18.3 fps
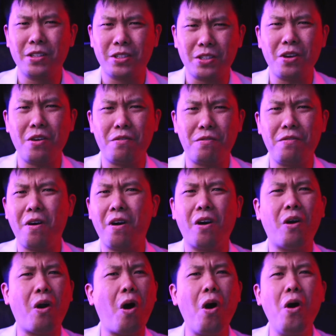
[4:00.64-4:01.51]
so
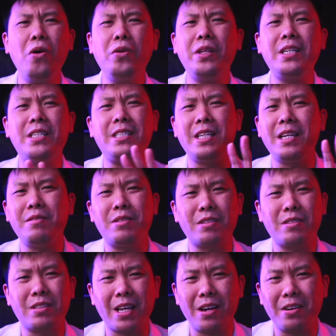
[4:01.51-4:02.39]
far all these teams
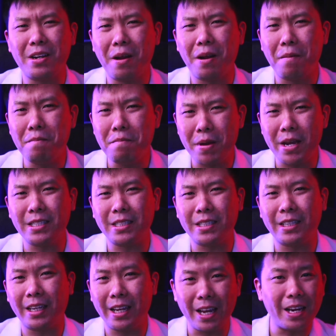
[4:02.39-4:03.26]
have sounded amazing